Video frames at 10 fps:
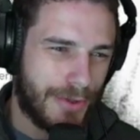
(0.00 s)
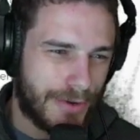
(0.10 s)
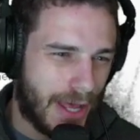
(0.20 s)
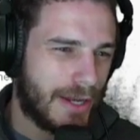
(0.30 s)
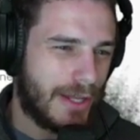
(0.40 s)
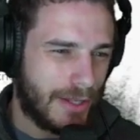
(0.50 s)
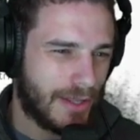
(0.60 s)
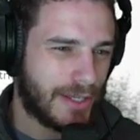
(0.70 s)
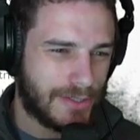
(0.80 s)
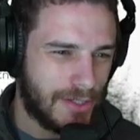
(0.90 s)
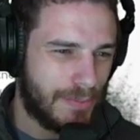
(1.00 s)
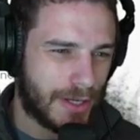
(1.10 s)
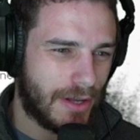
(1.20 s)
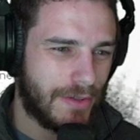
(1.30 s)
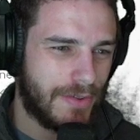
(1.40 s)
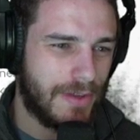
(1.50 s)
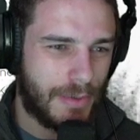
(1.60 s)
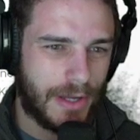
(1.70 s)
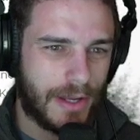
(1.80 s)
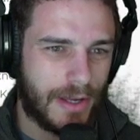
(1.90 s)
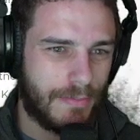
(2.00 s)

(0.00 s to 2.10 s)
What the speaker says: They're not all like super culty, but